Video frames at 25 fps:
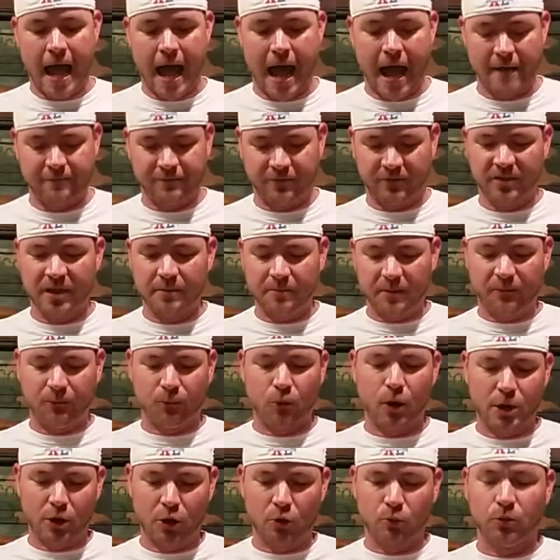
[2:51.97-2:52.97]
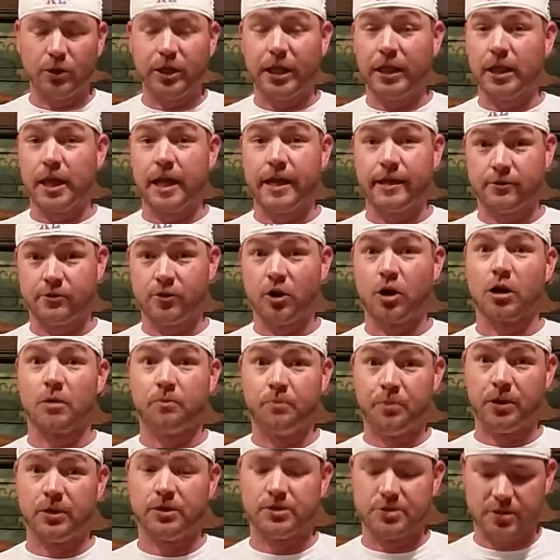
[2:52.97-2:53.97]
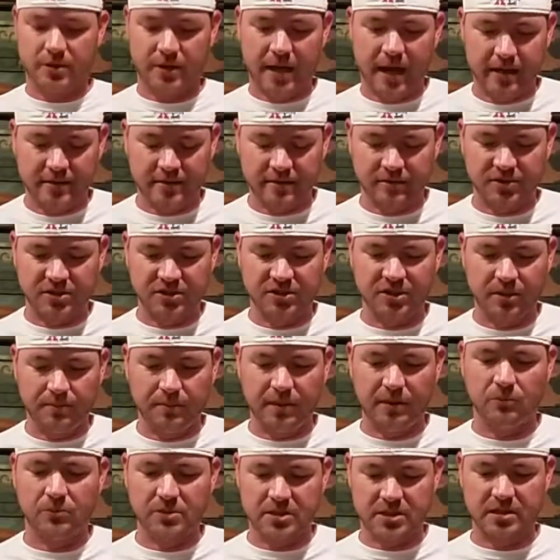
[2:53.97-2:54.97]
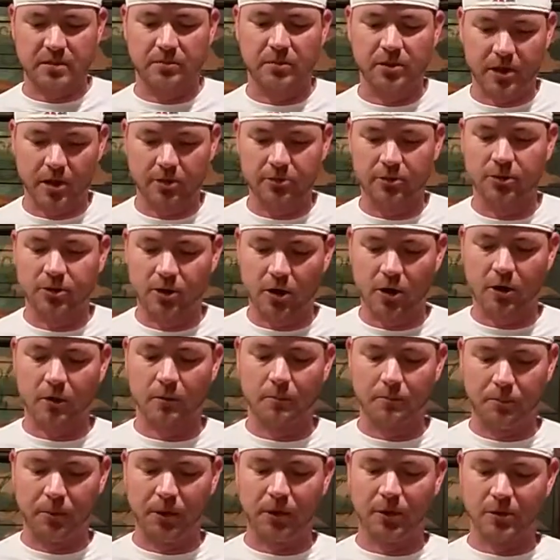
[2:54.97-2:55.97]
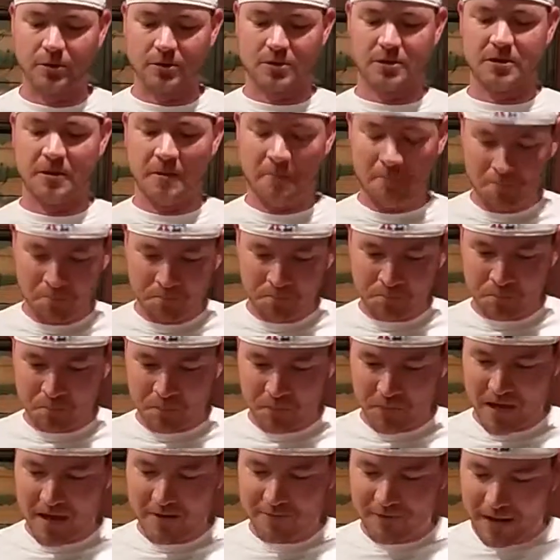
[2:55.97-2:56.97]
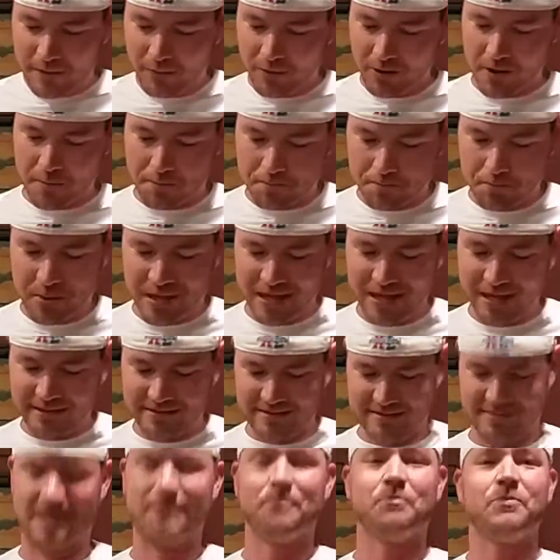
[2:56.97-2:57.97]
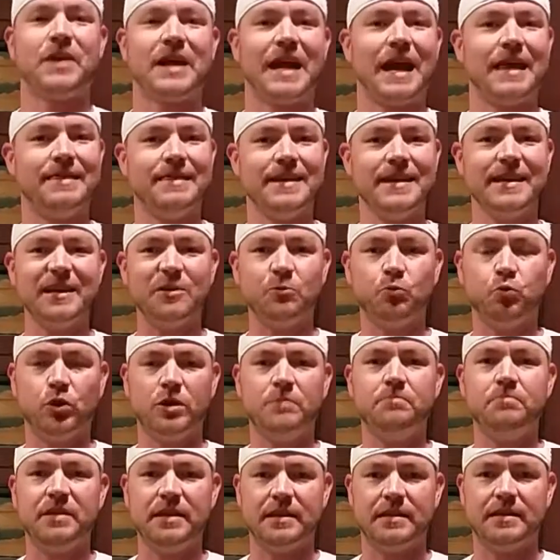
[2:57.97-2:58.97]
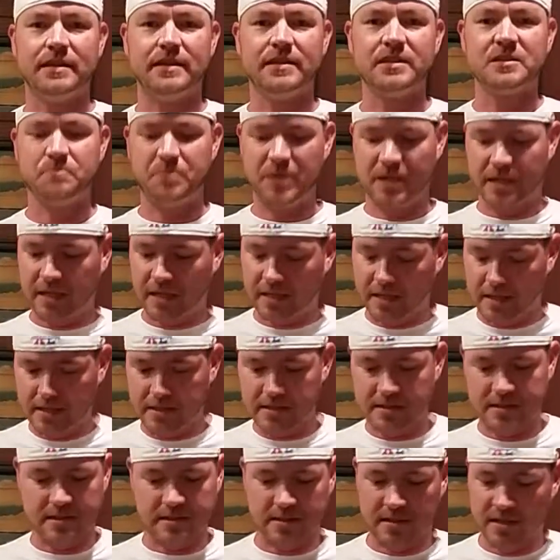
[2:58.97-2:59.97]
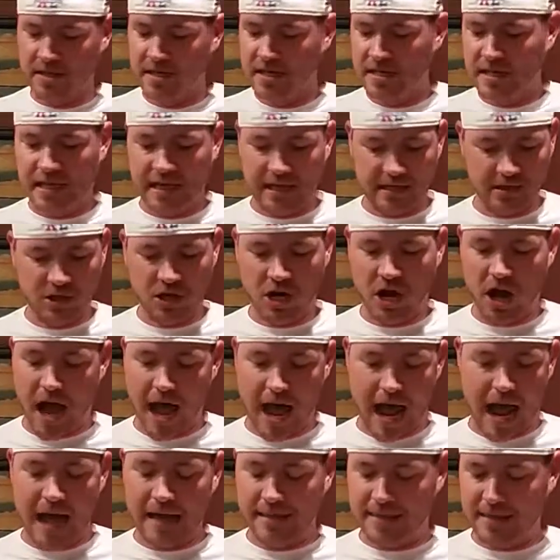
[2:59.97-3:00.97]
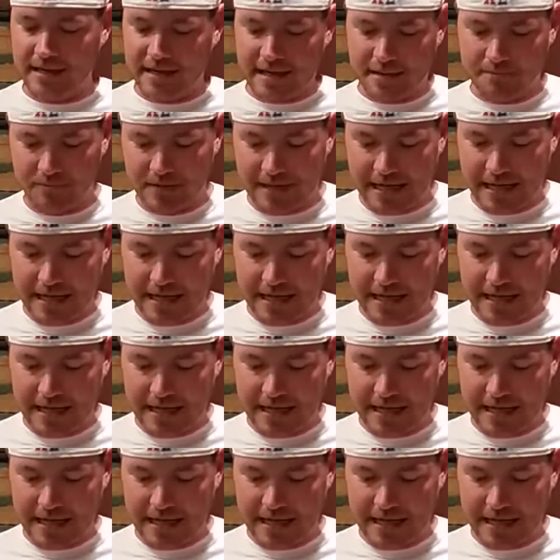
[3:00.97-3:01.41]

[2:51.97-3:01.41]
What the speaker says: I've said before I don't really like dark beers. You guys have seen me with some of the other darker beers. If I were to pick something, I think it would be this because, you know, I think I'm